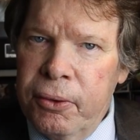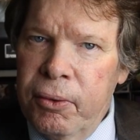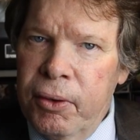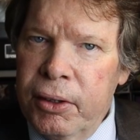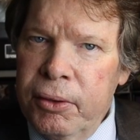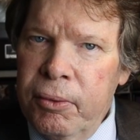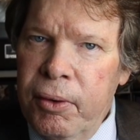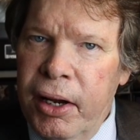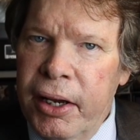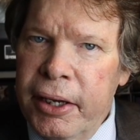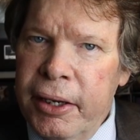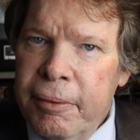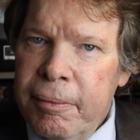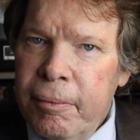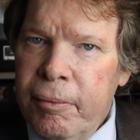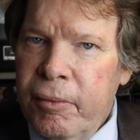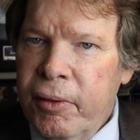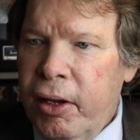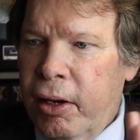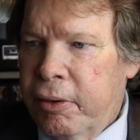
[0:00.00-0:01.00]
it one way.
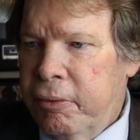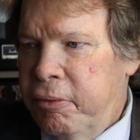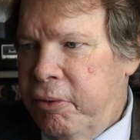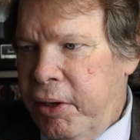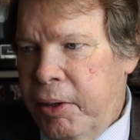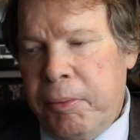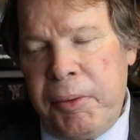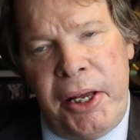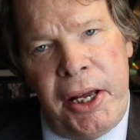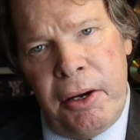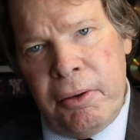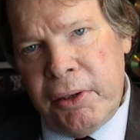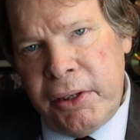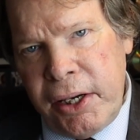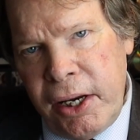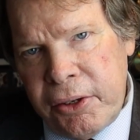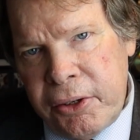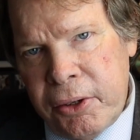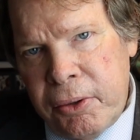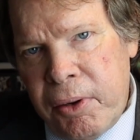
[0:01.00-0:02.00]
On Vimeo,
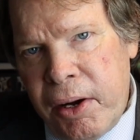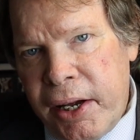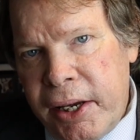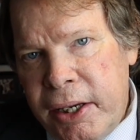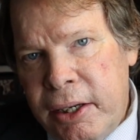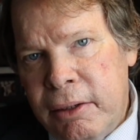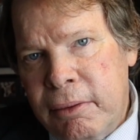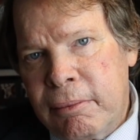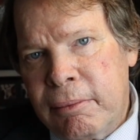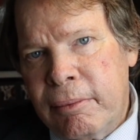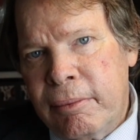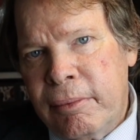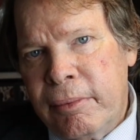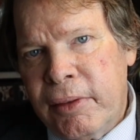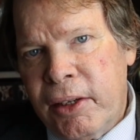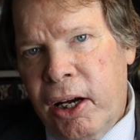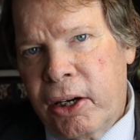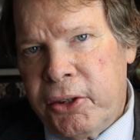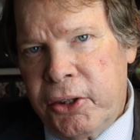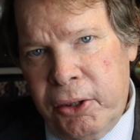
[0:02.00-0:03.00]
another way.
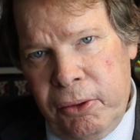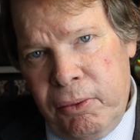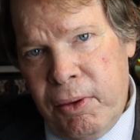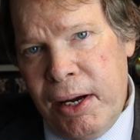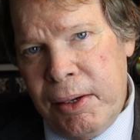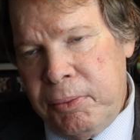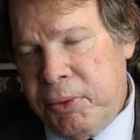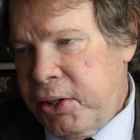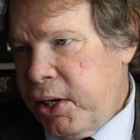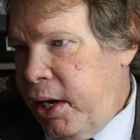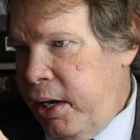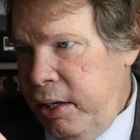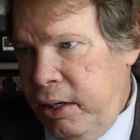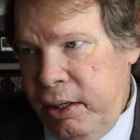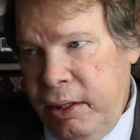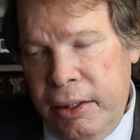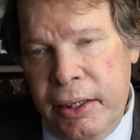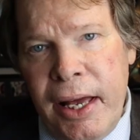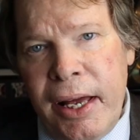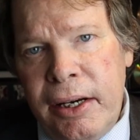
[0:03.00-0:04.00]
On your website,
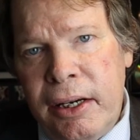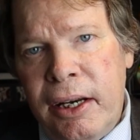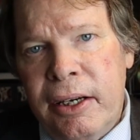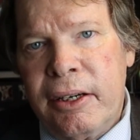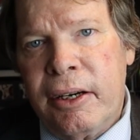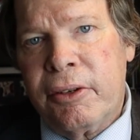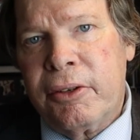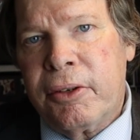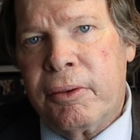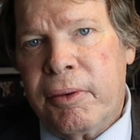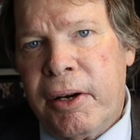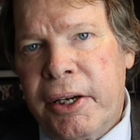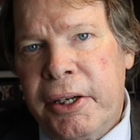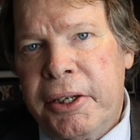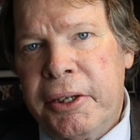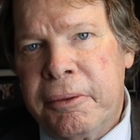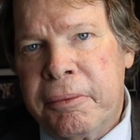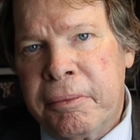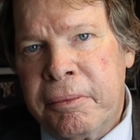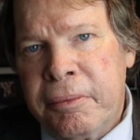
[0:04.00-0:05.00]
yet another way.
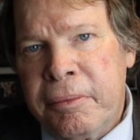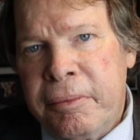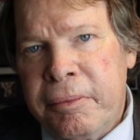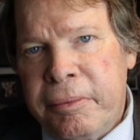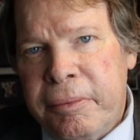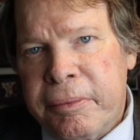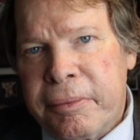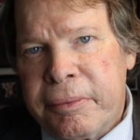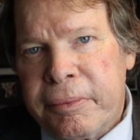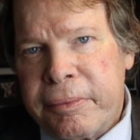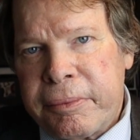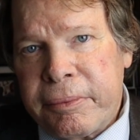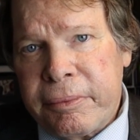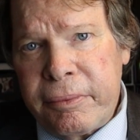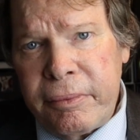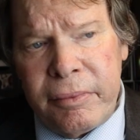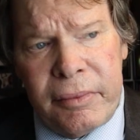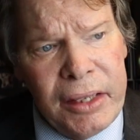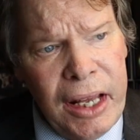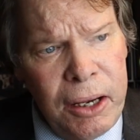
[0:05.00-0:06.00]

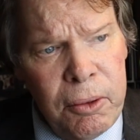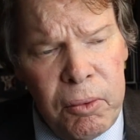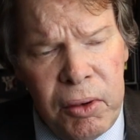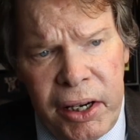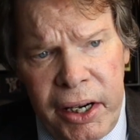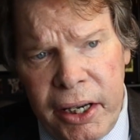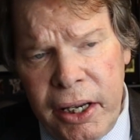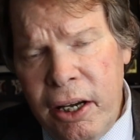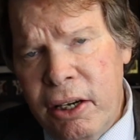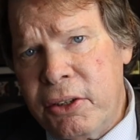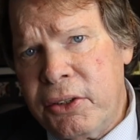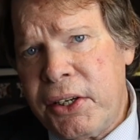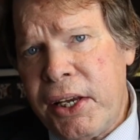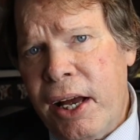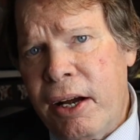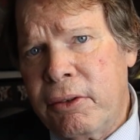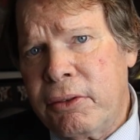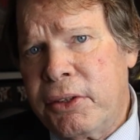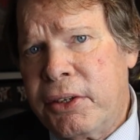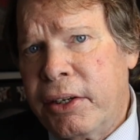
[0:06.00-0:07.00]
And when it goes
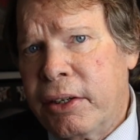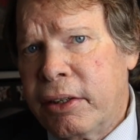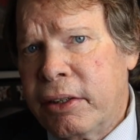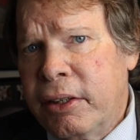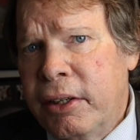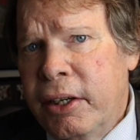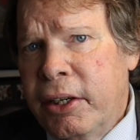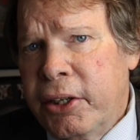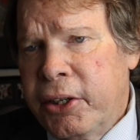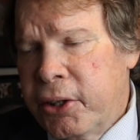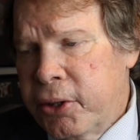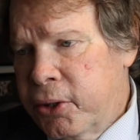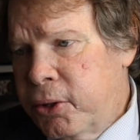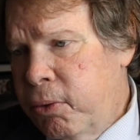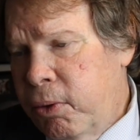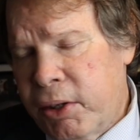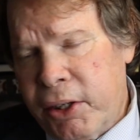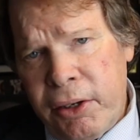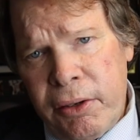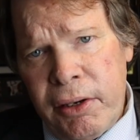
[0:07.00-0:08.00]
out to your
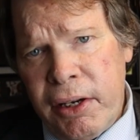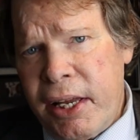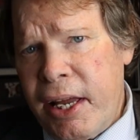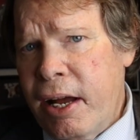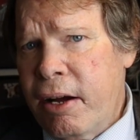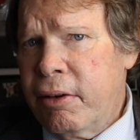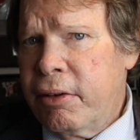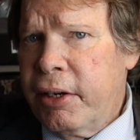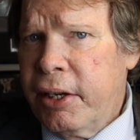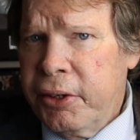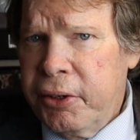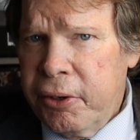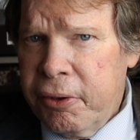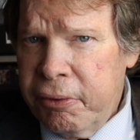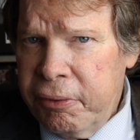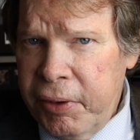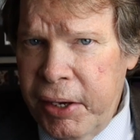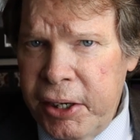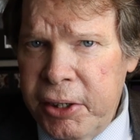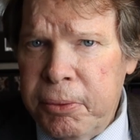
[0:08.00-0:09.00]
Twitter account and your
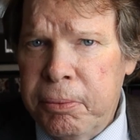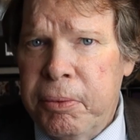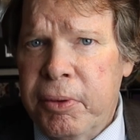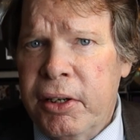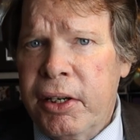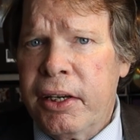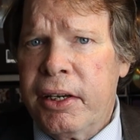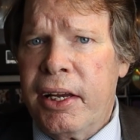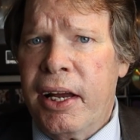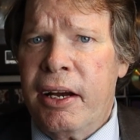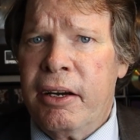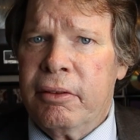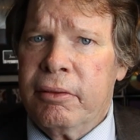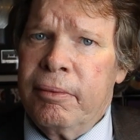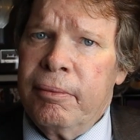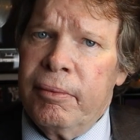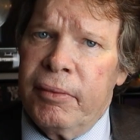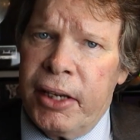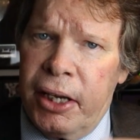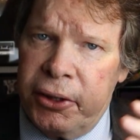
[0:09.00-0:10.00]
Facebook account
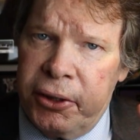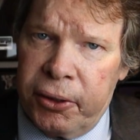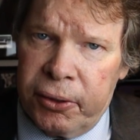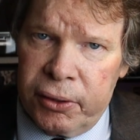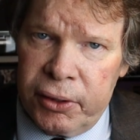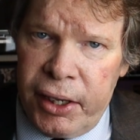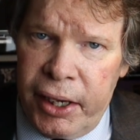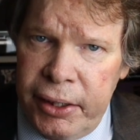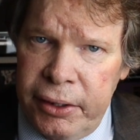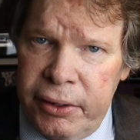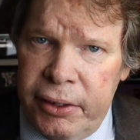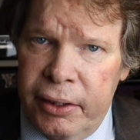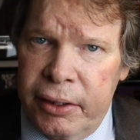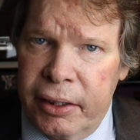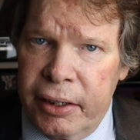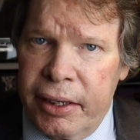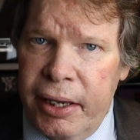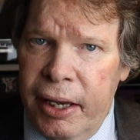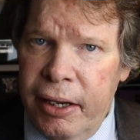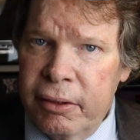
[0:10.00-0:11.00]
and your LinkedIn
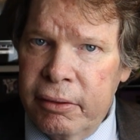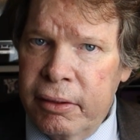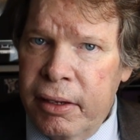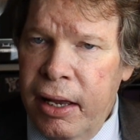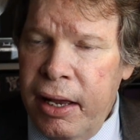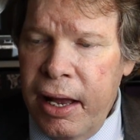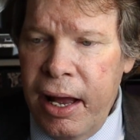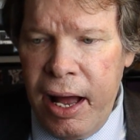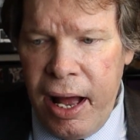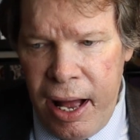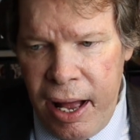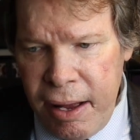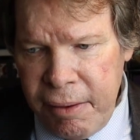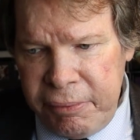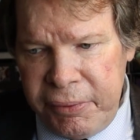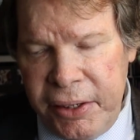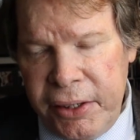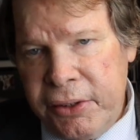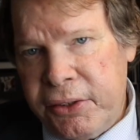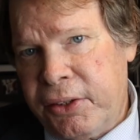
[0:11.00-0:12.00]
account,
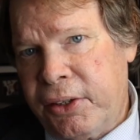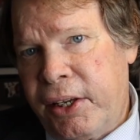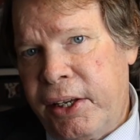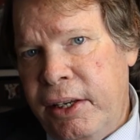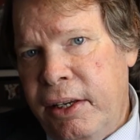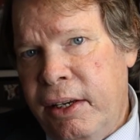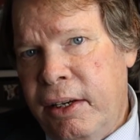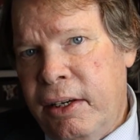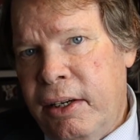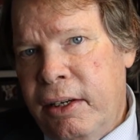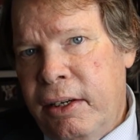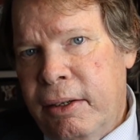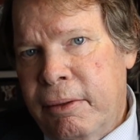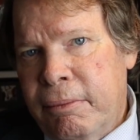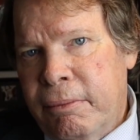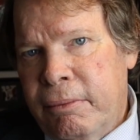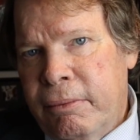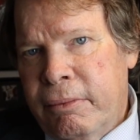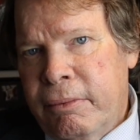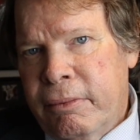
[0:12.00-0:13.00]
obviously
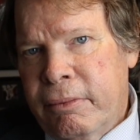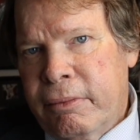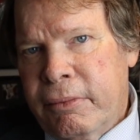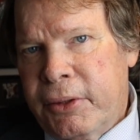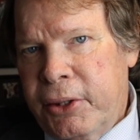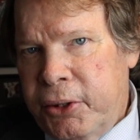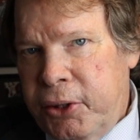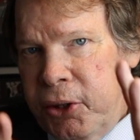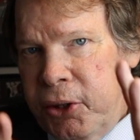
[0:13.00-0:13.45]
the